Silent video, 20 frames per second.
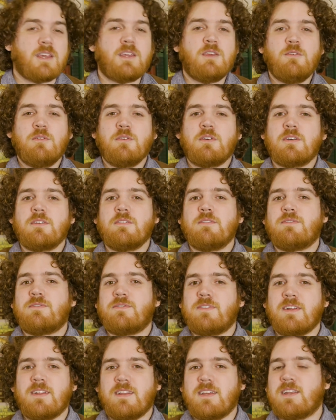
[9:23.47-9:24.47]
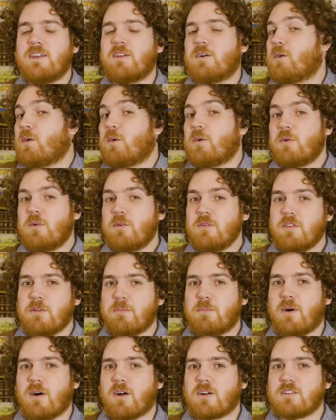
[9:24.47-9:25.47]
You can fill in all the
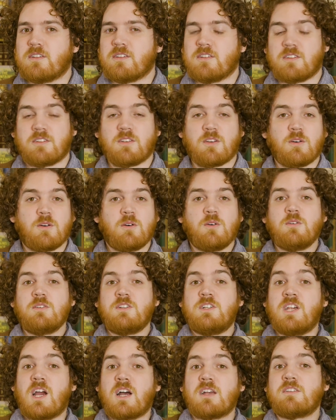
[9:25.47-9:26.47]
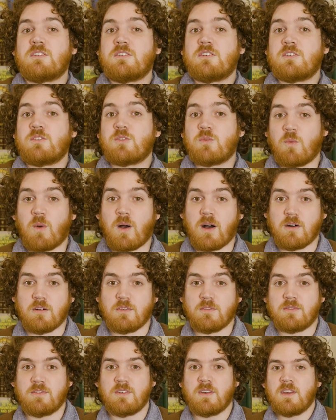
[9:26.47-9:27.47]
boxes or just
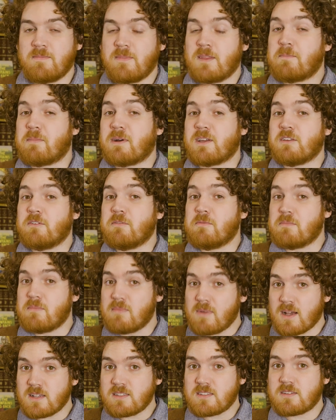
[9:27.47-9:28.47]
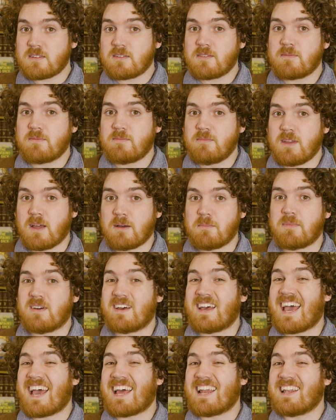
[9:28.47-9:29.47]
12, but you must
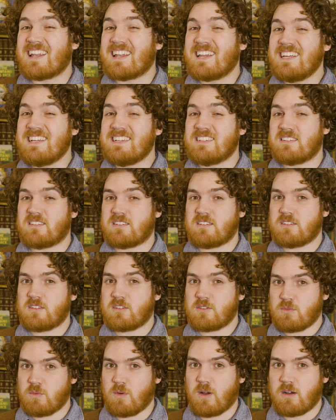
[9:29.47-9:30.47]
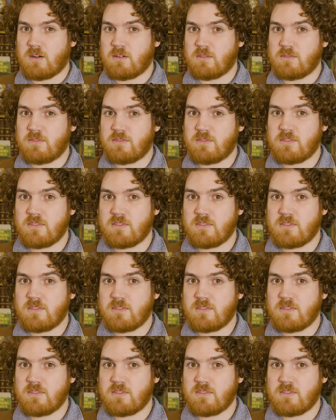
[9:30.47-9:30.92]
number at least 12.